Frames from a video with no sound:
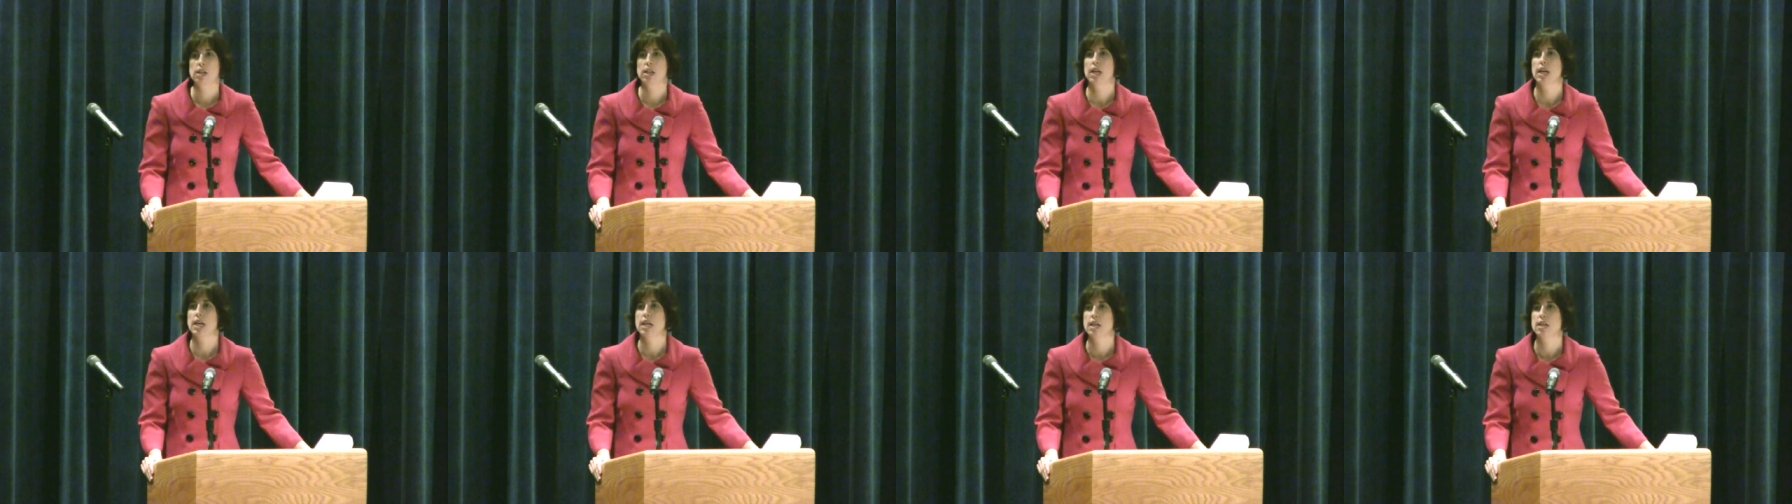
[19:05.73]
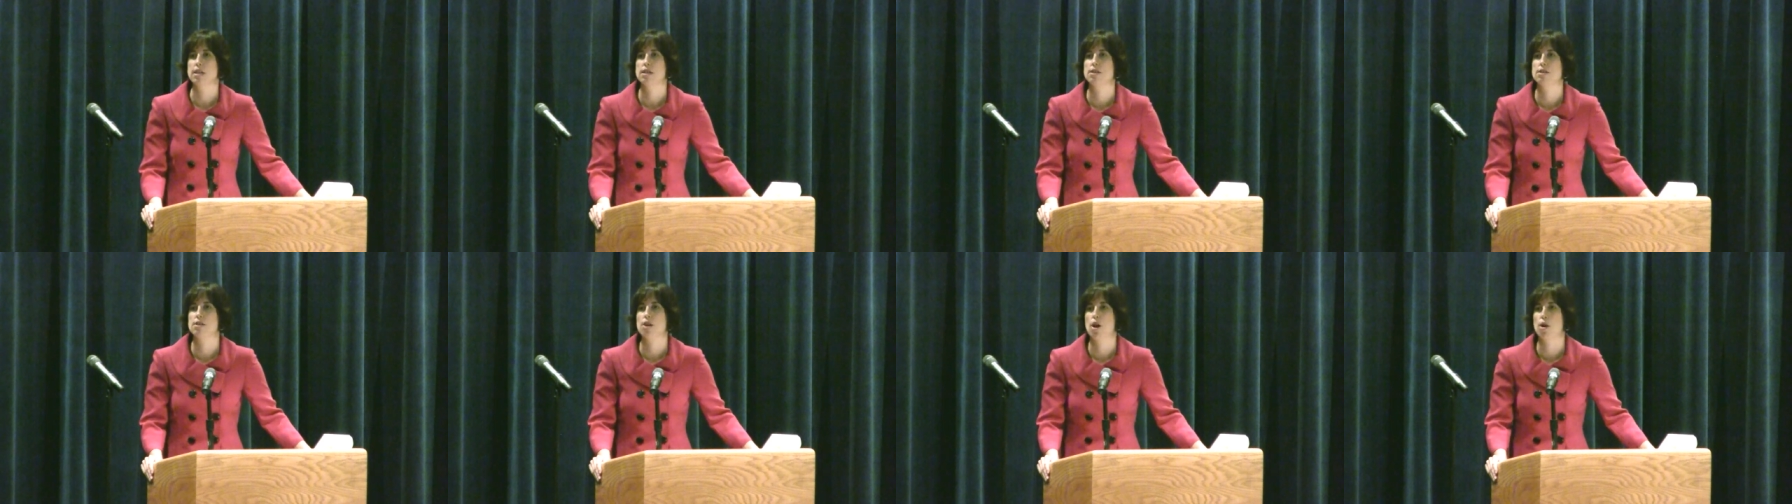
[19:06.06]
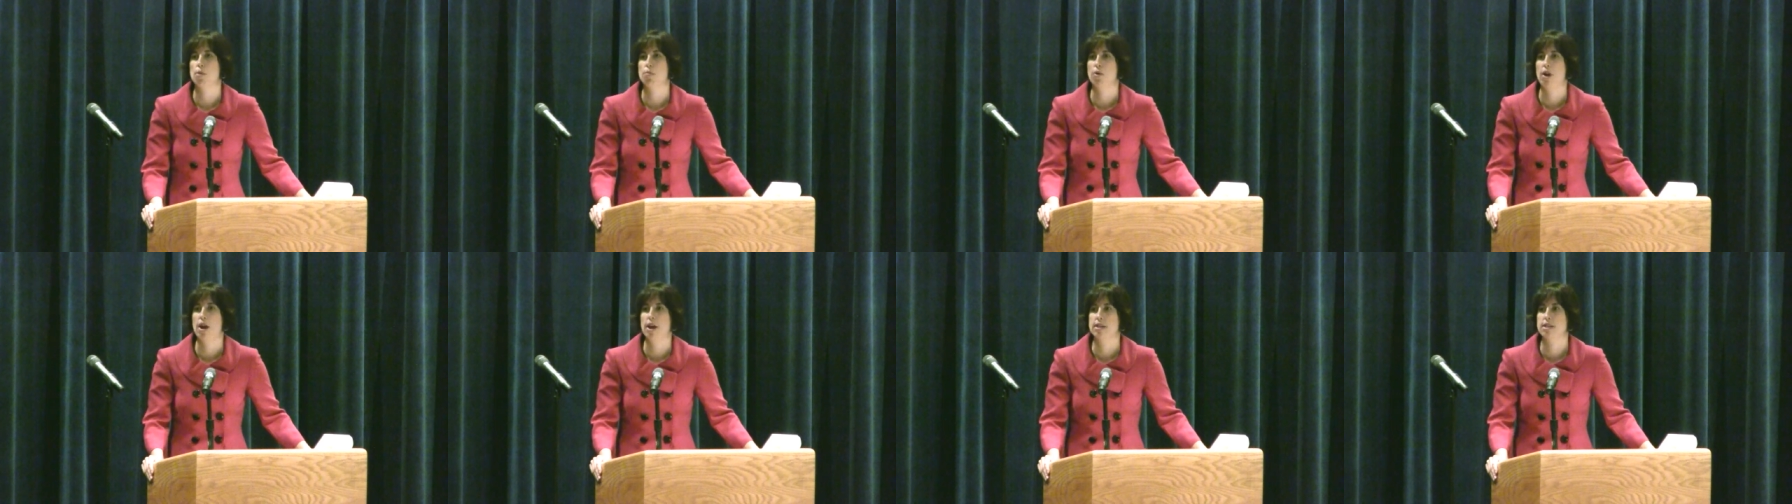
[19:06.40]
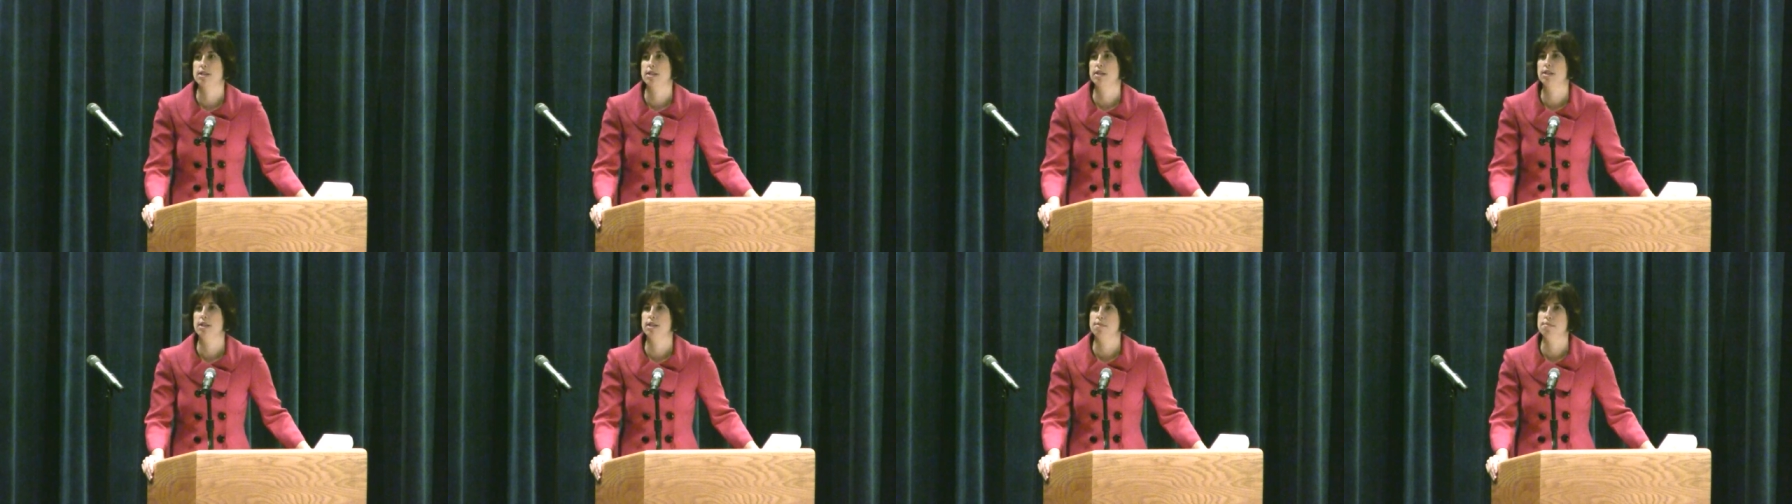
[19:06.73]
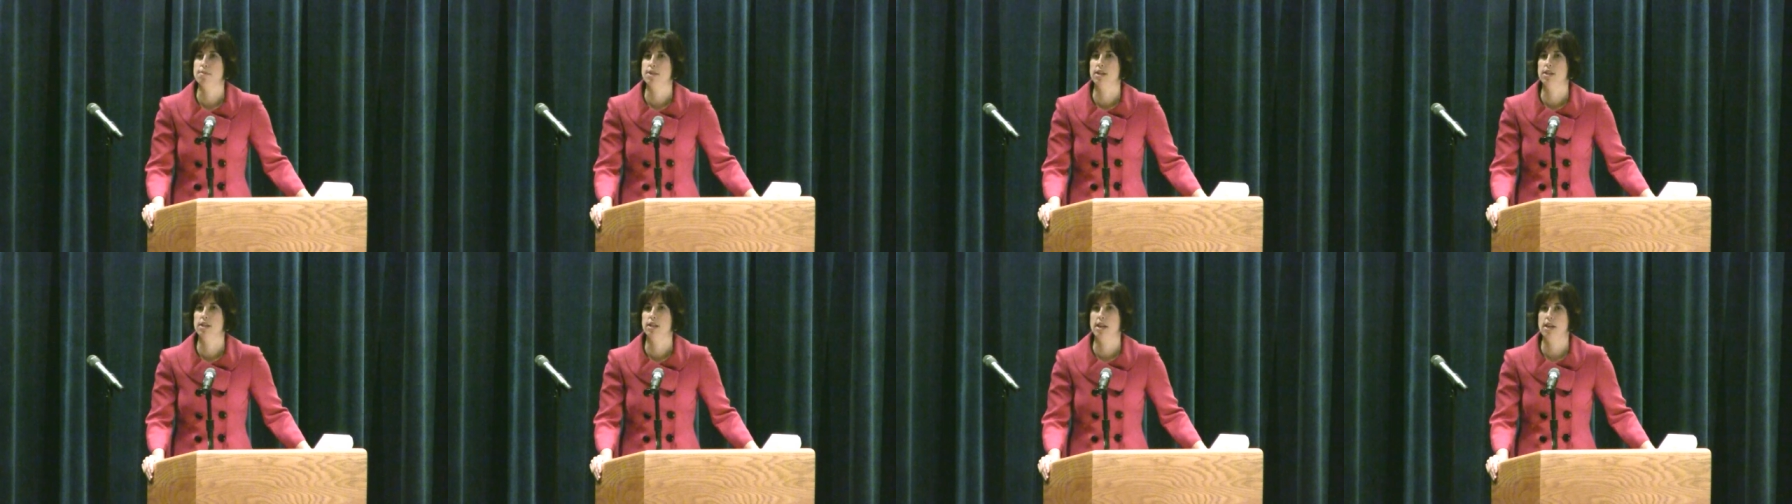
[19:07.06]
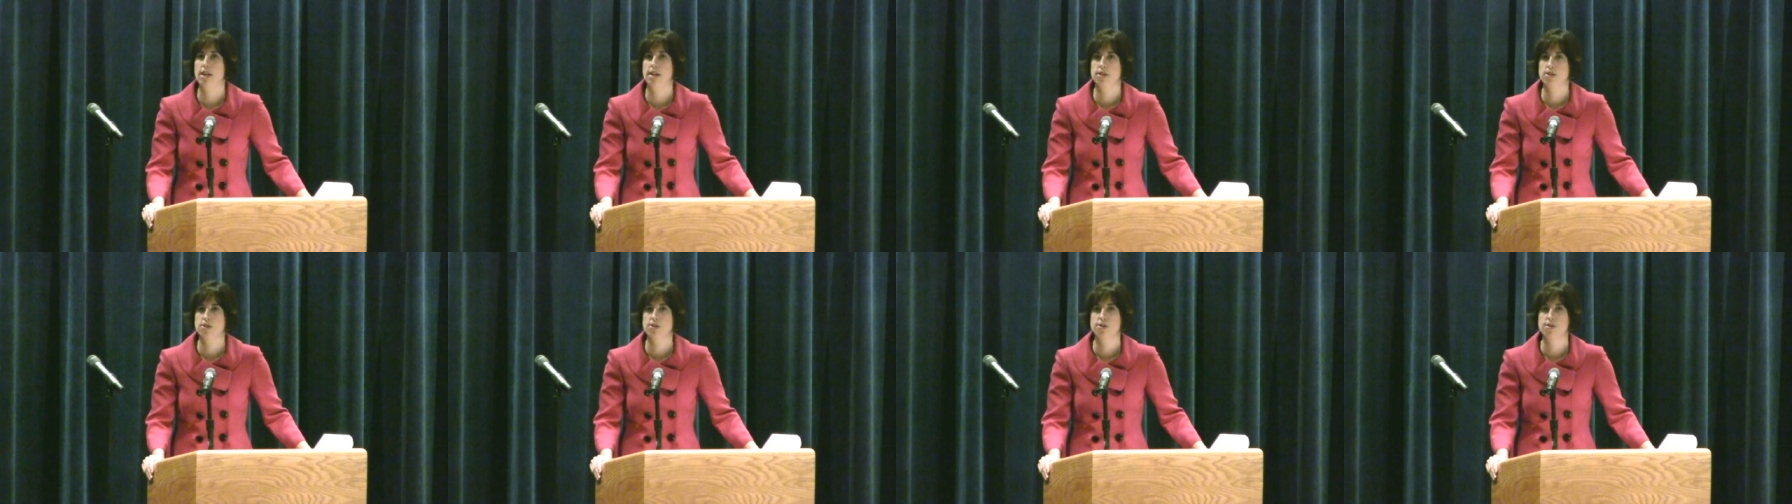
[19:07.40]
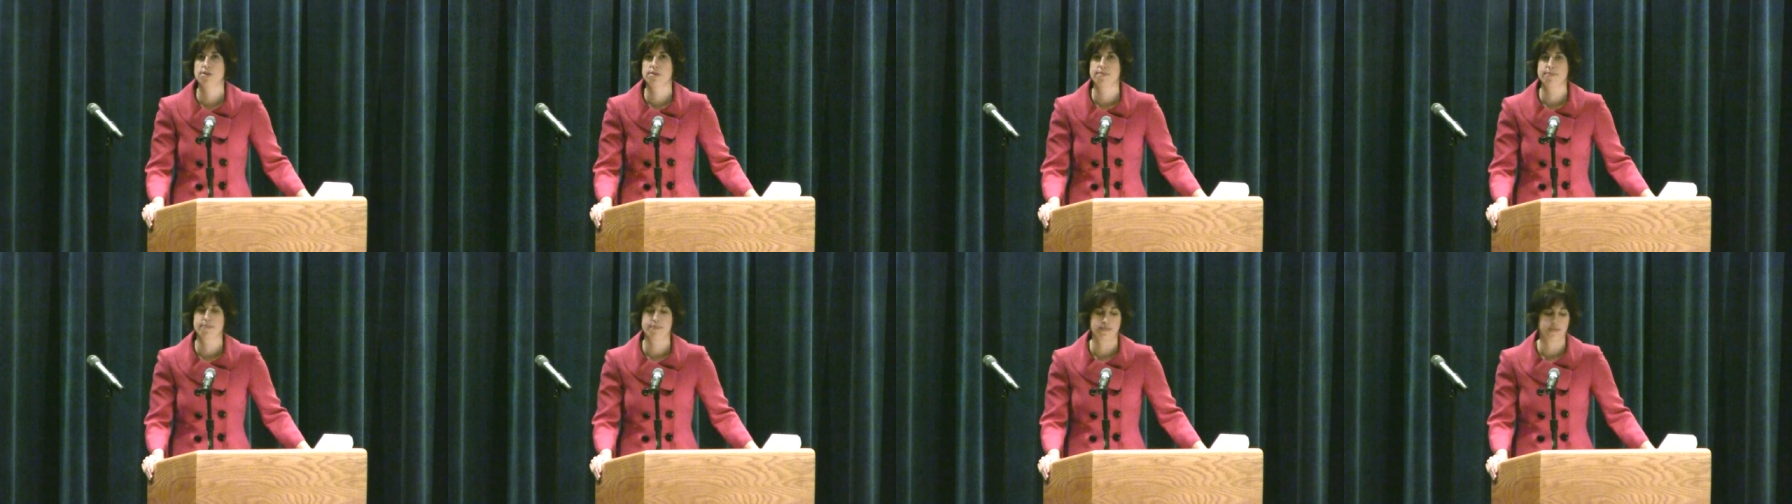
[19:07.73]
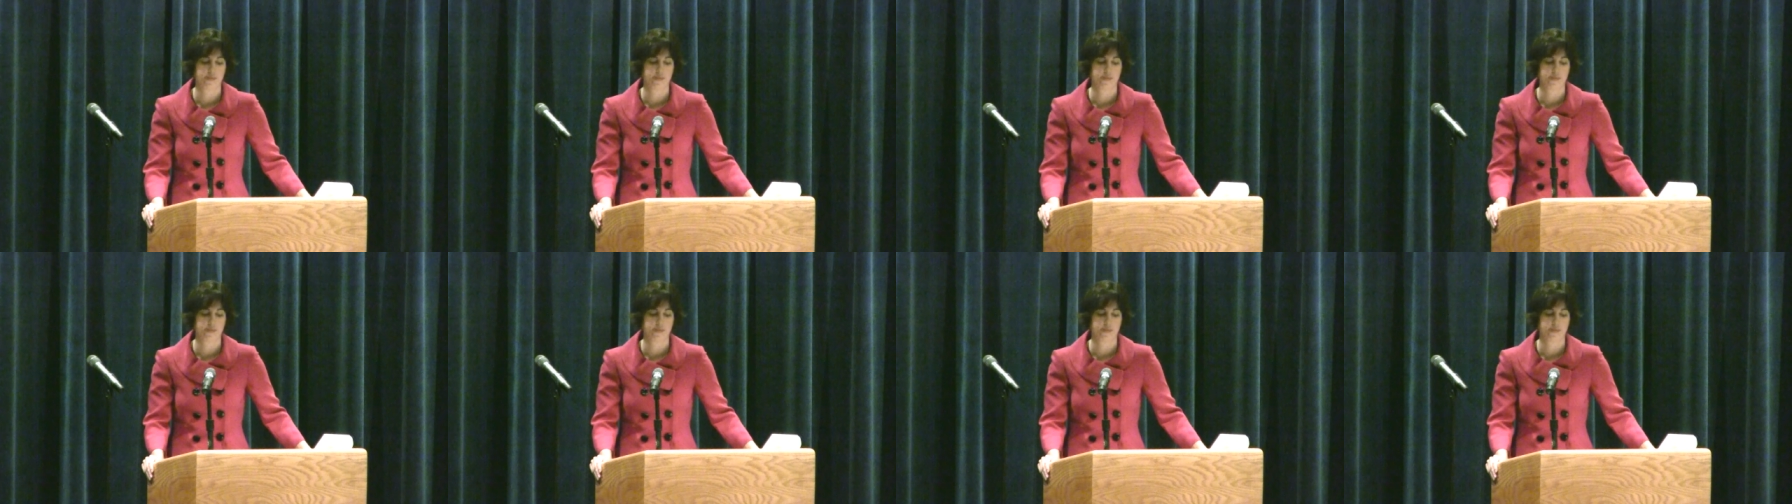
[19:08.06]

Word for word: clients are practically middle-aged.